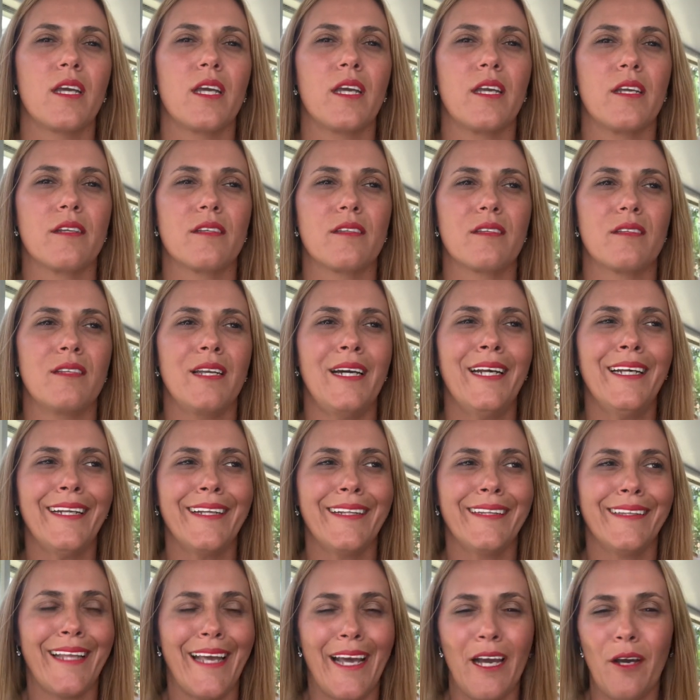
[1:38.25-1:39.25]
it's not
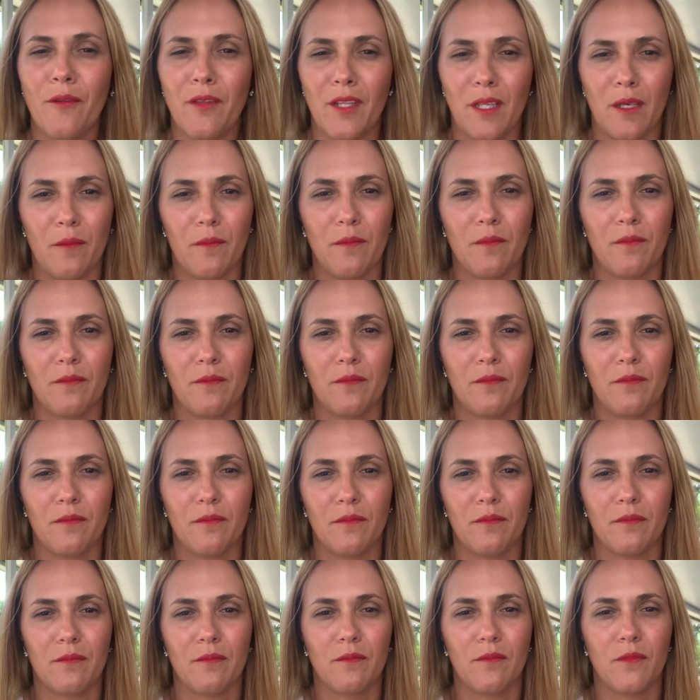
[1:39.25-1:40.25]
allow them
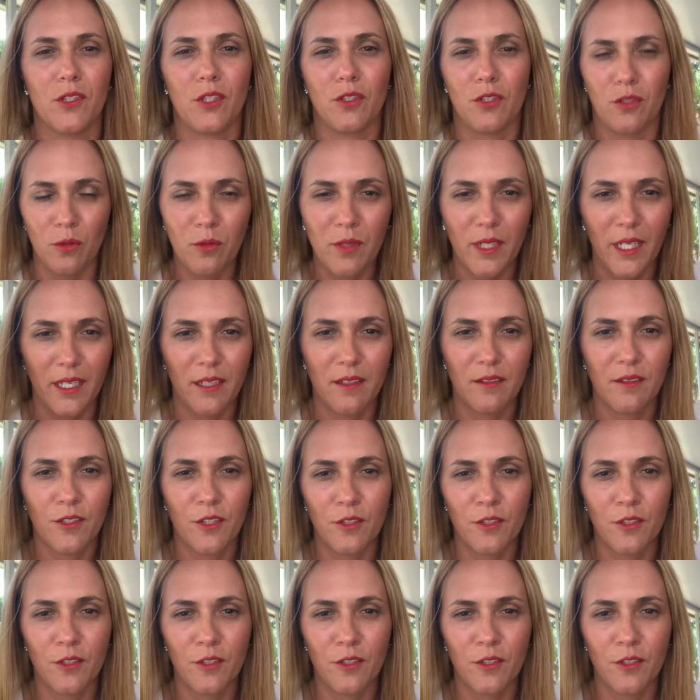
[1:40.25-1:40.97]
to do that.